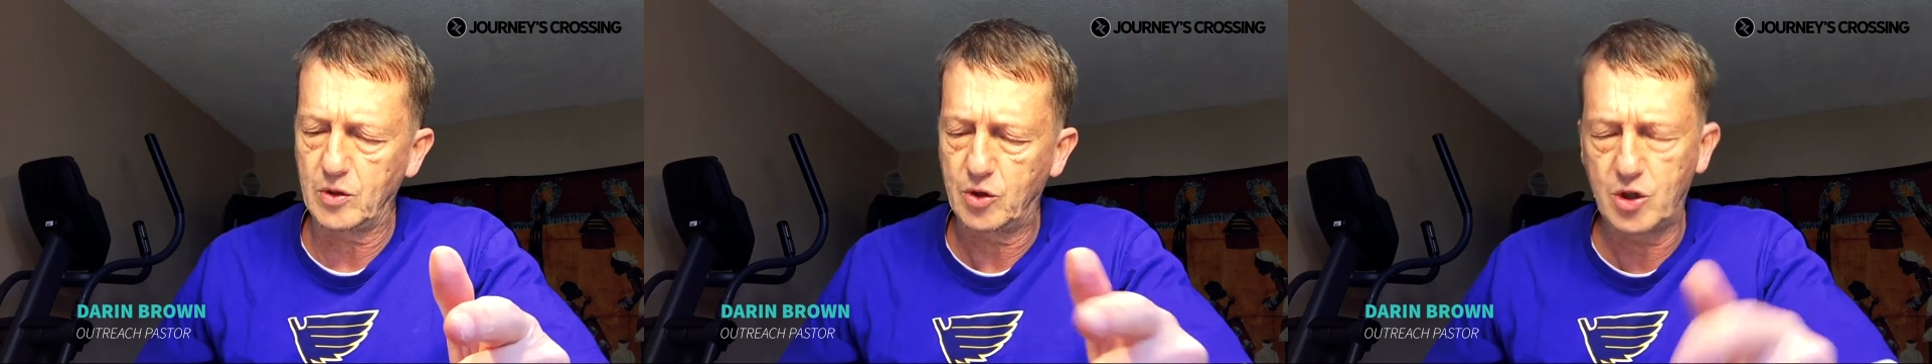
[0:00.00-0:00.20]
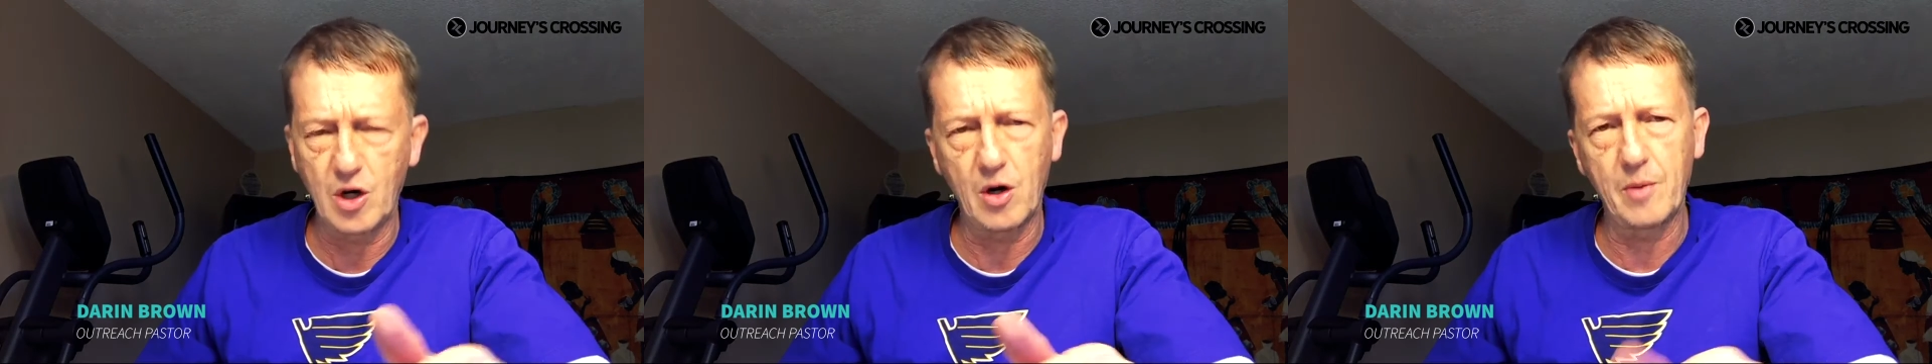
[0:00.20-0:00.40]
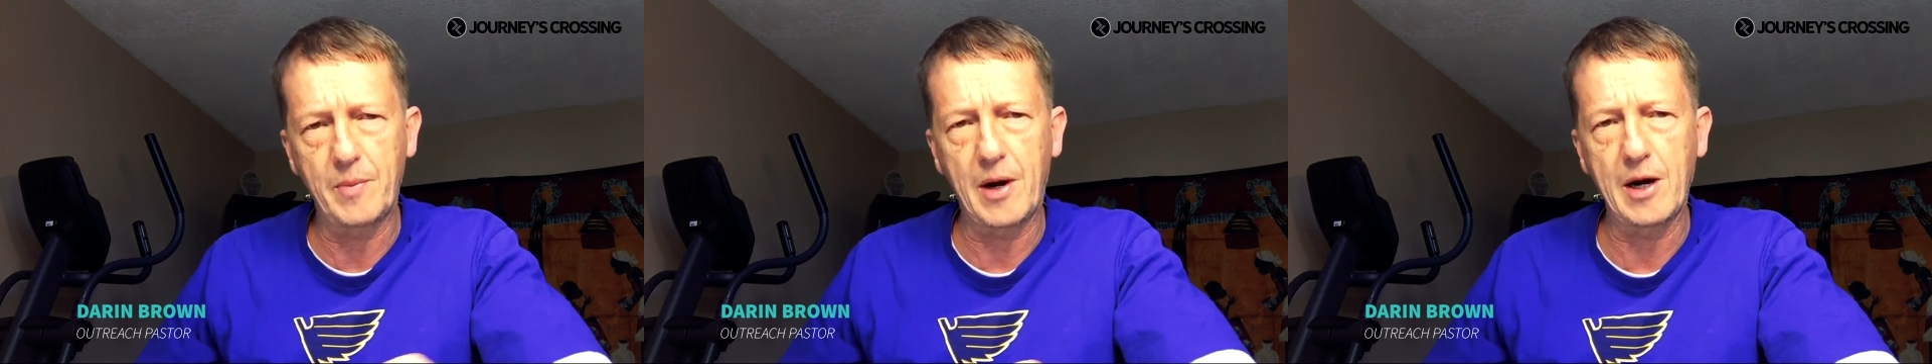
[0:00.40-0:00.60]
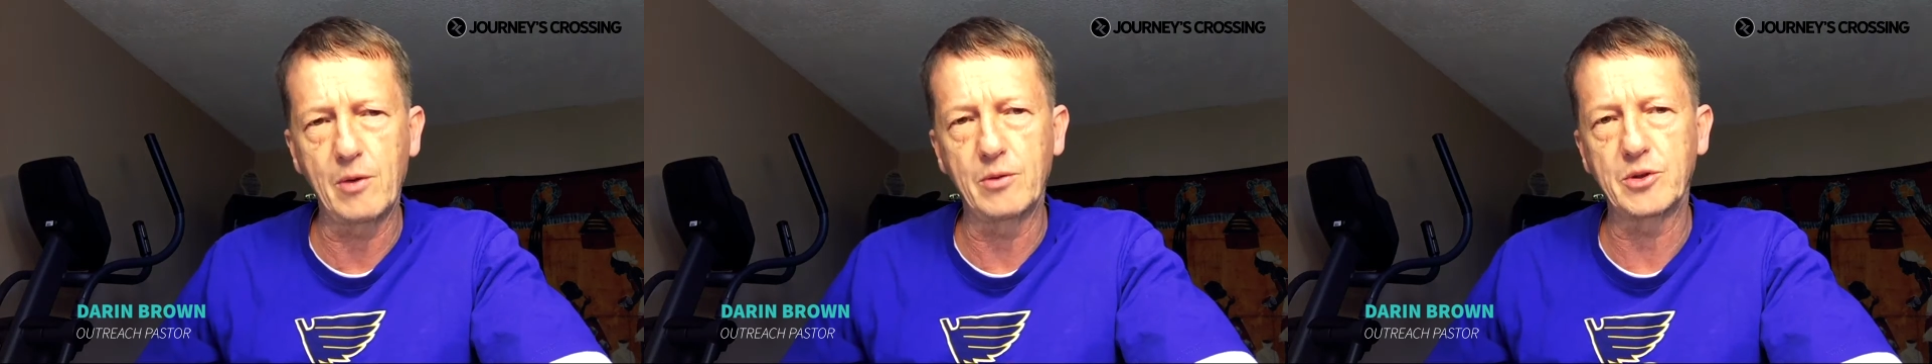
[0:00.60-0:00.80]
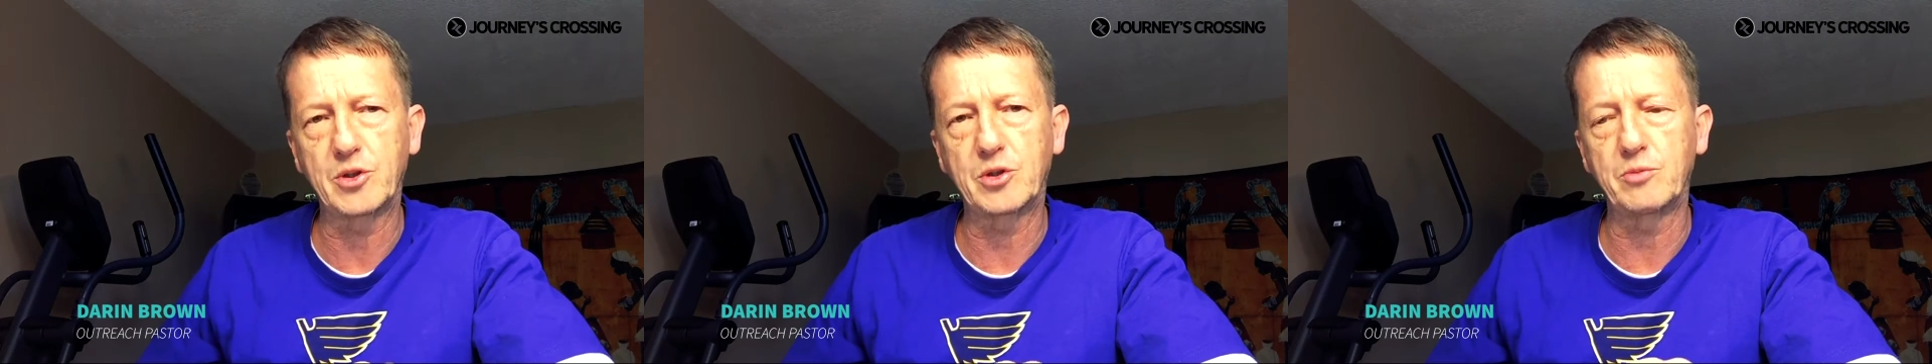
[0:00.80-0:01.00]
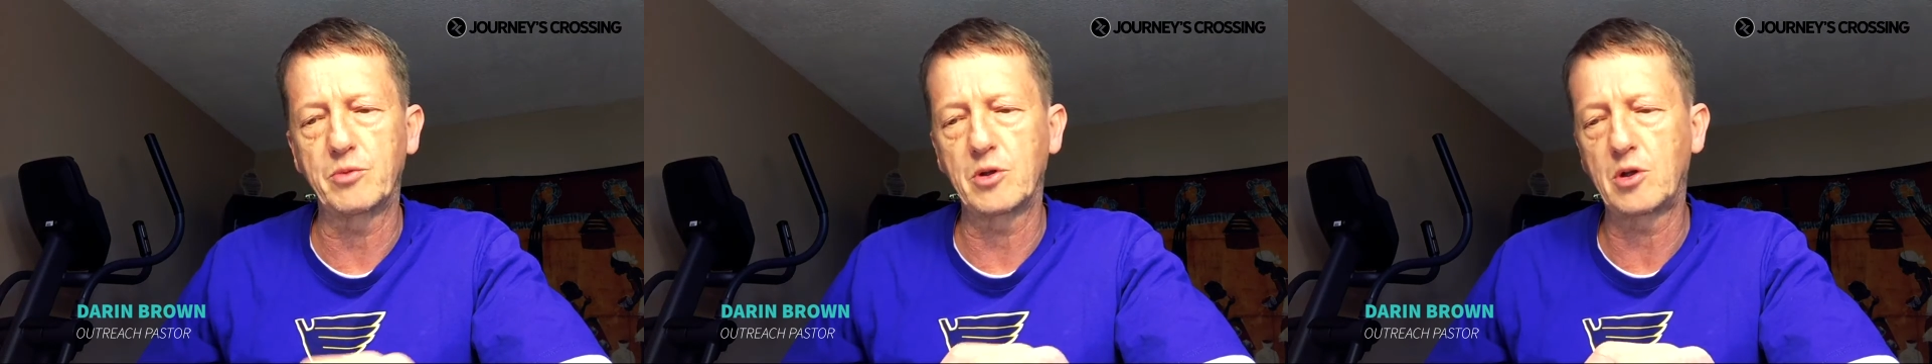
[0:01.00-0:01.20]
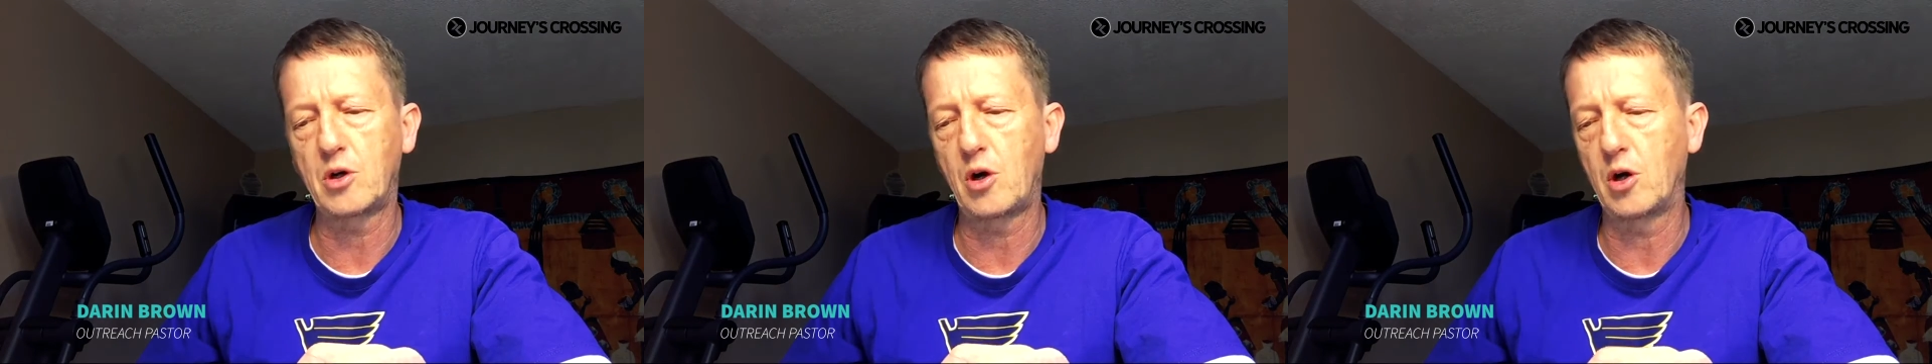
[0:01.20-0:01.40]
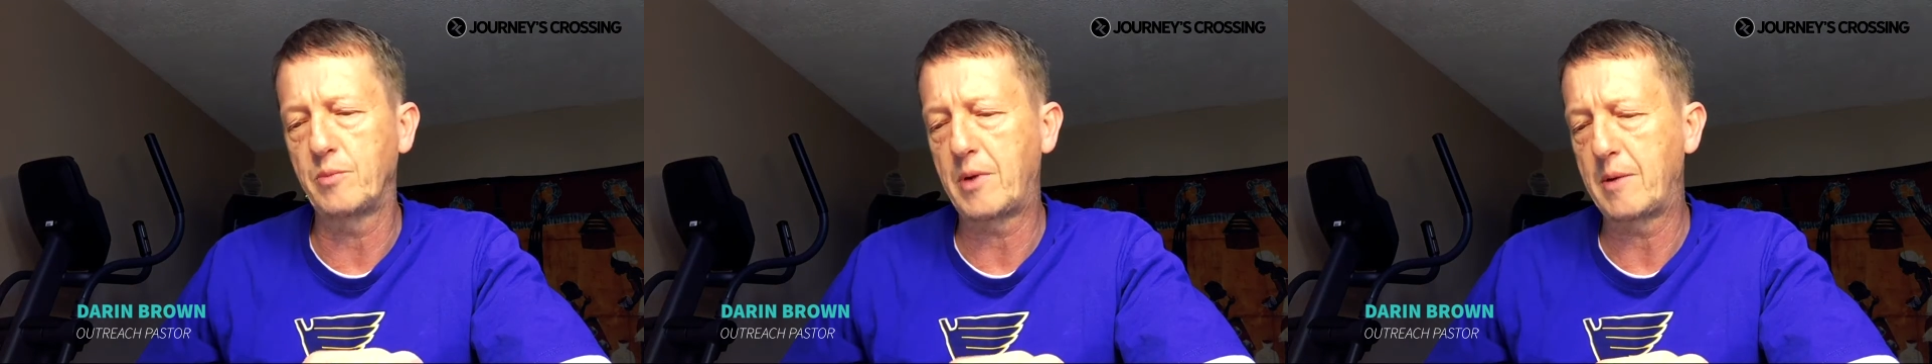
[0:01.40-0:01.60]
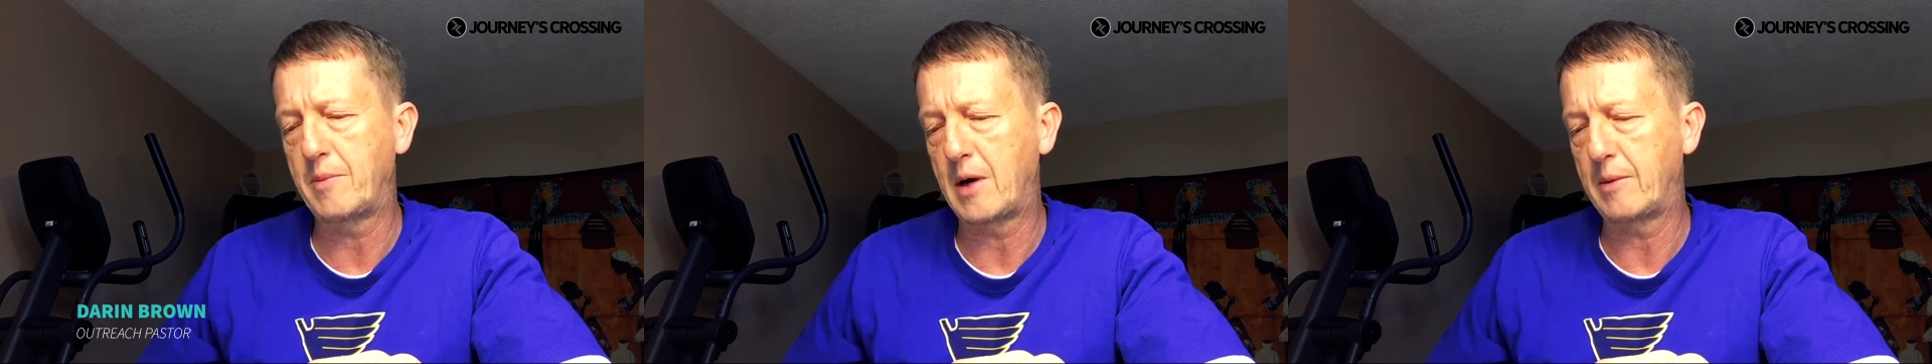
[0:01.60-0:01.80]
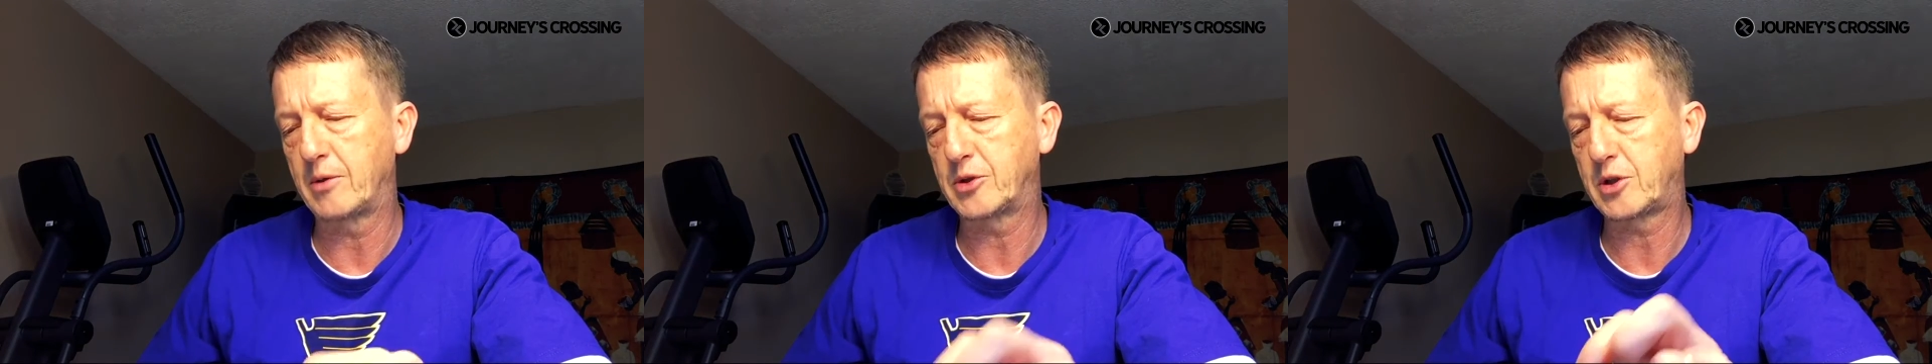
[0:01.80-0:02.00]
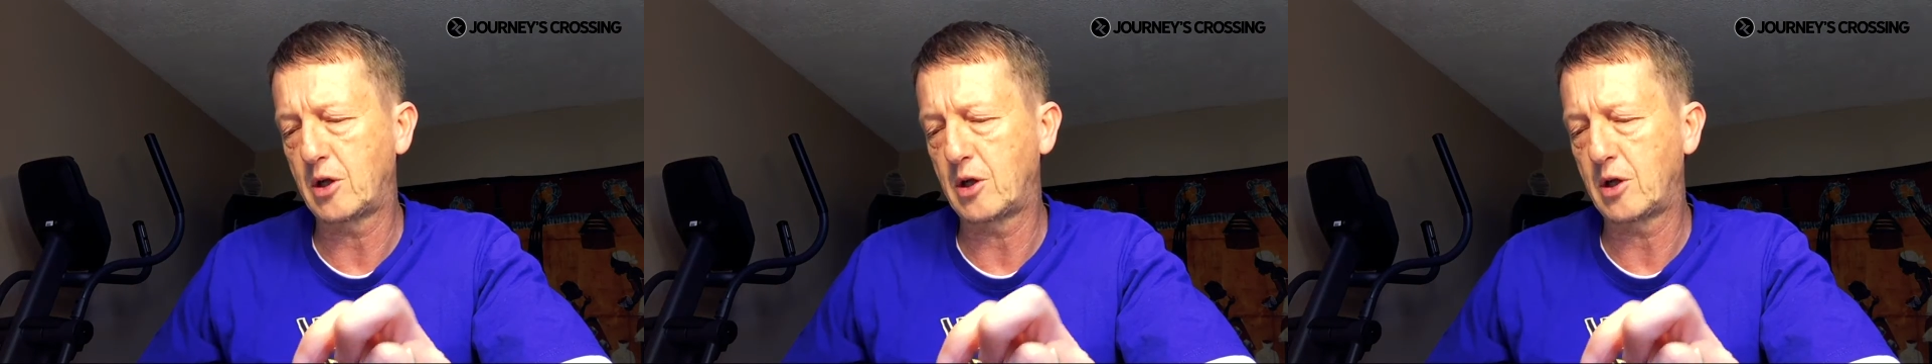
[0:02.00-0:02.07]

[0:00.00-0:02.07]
Jeremiah was called by Bible